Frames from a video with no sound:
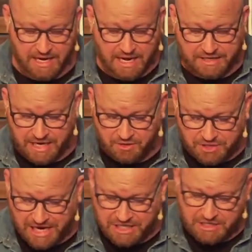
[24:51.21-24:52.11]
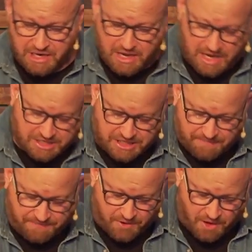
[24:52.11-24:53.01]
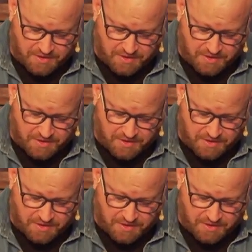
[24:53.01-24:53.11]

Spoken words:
Daniel takes it a step further.